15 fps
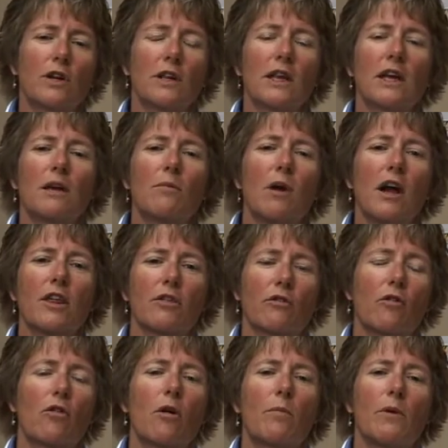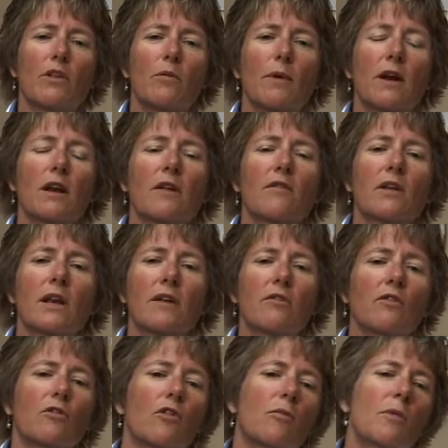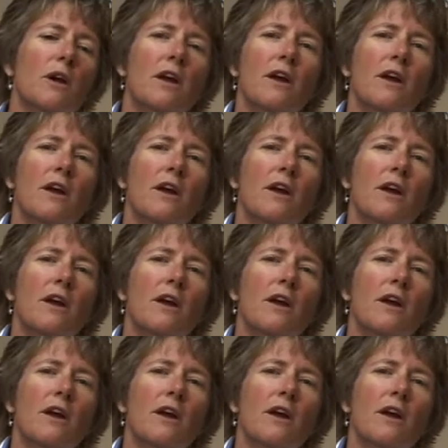and then he might throw up in the middle of the living room.